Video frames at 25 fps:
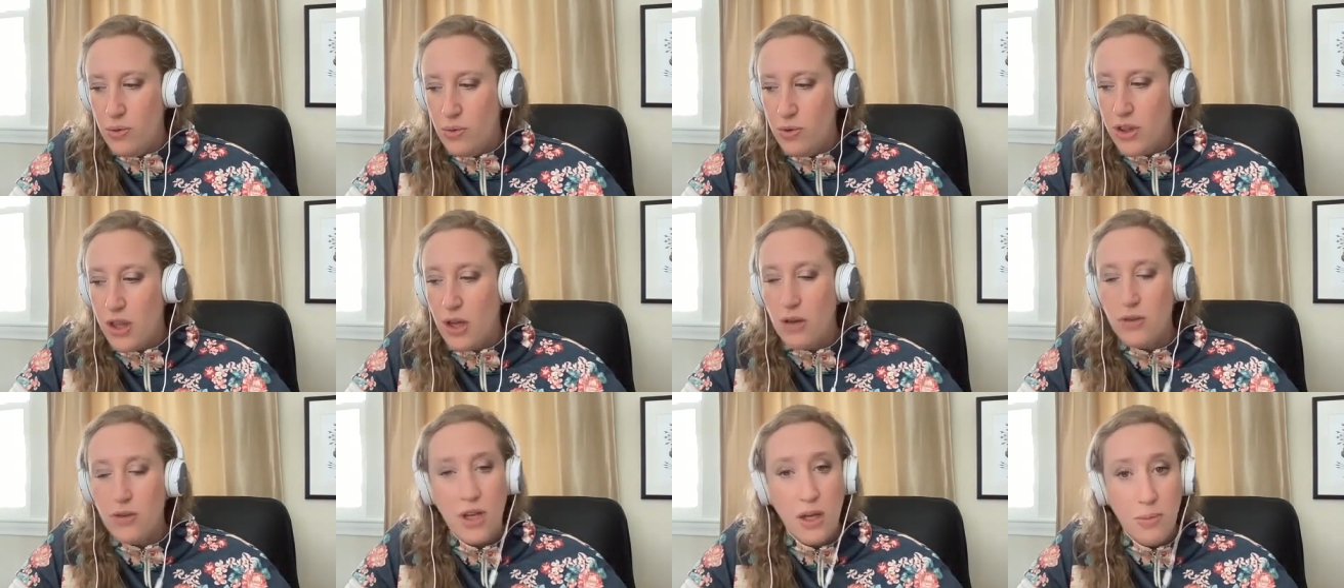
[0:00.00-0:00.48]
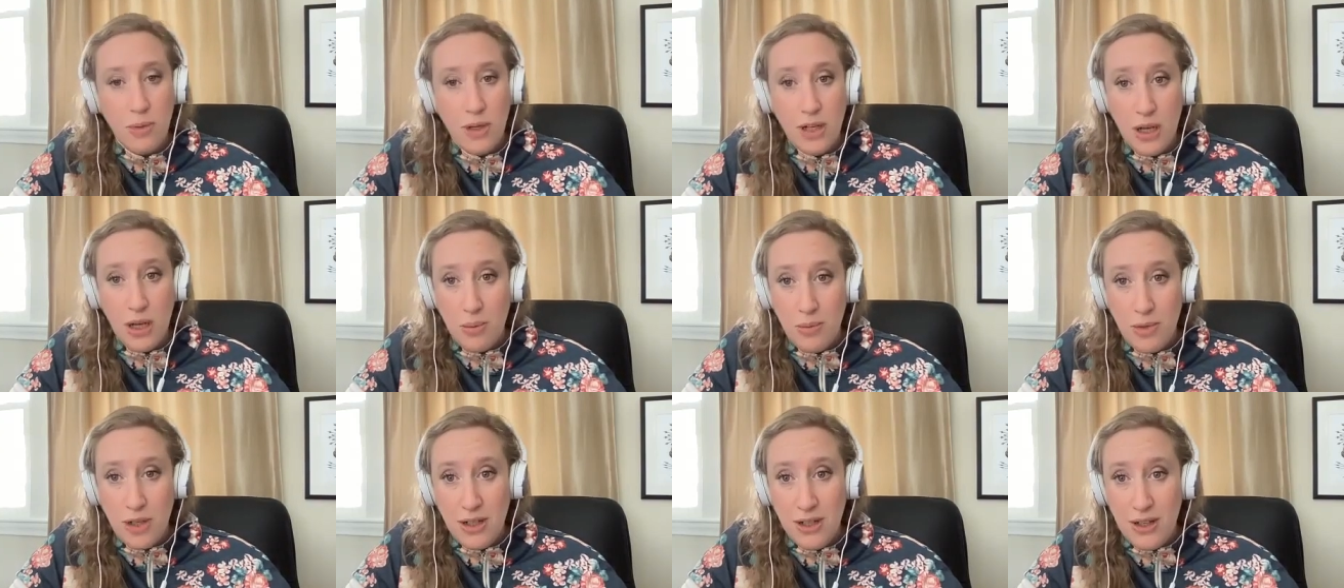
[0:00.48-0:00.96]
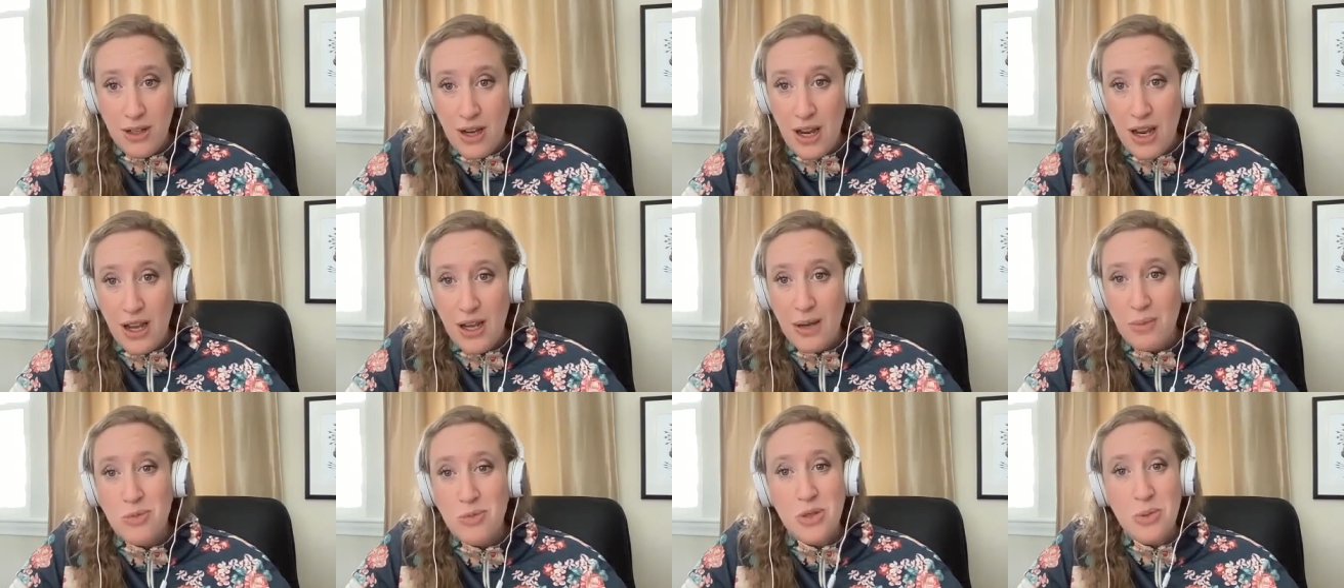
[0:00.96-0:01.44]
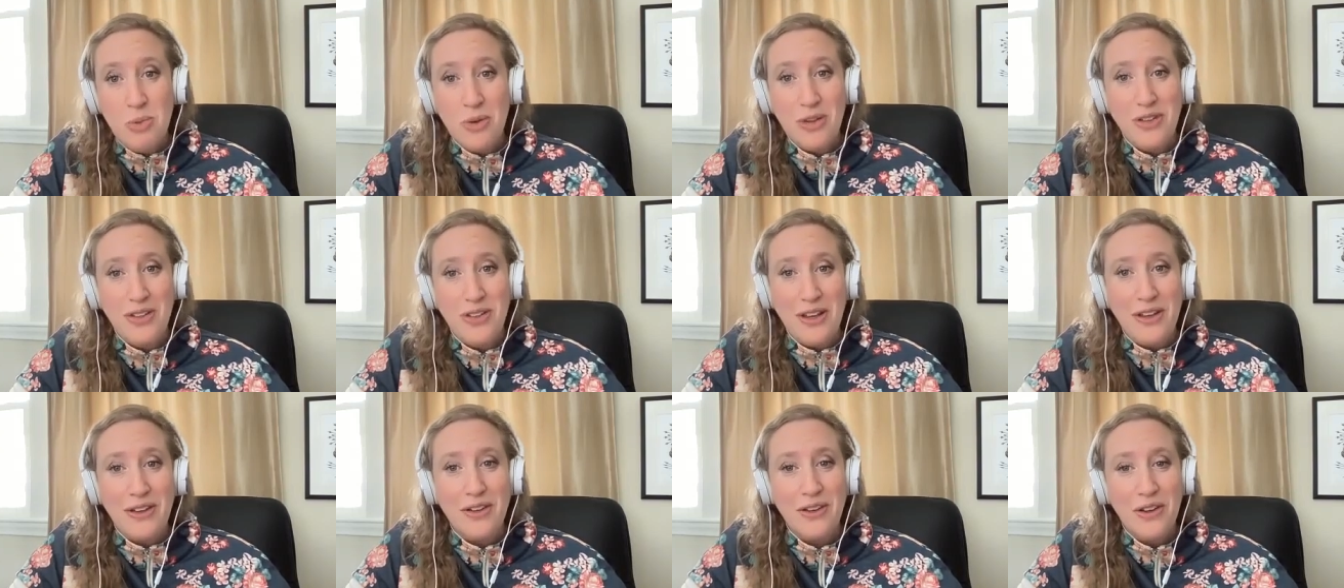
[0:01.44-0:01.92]
without naming, naming names,
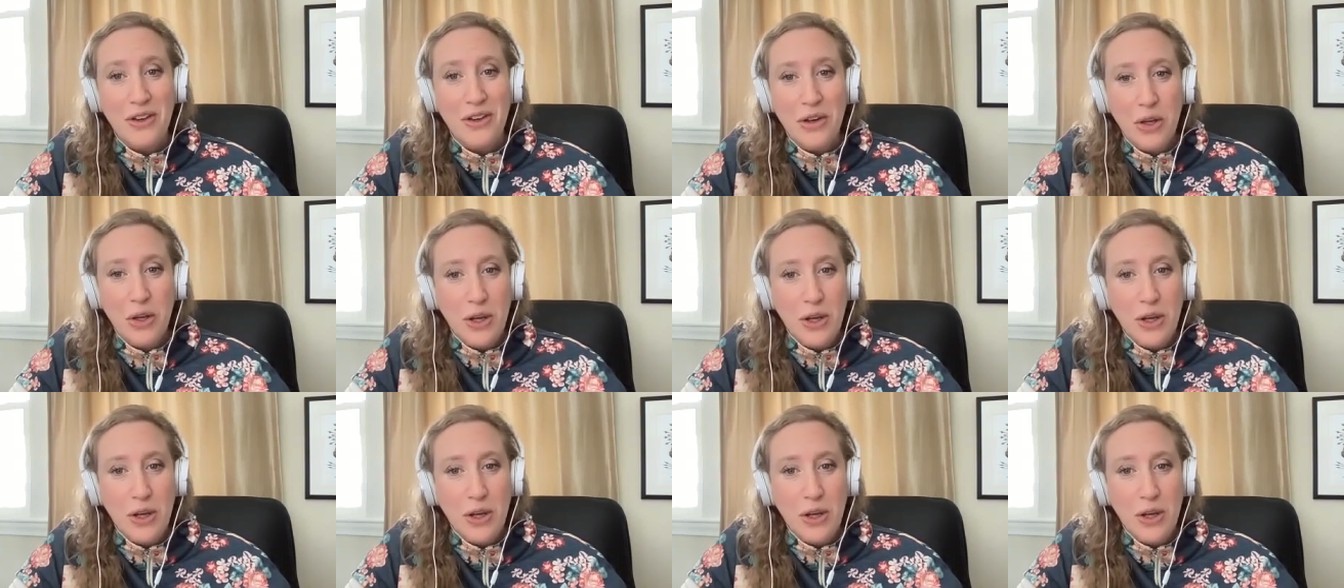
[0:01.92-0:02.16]
but like,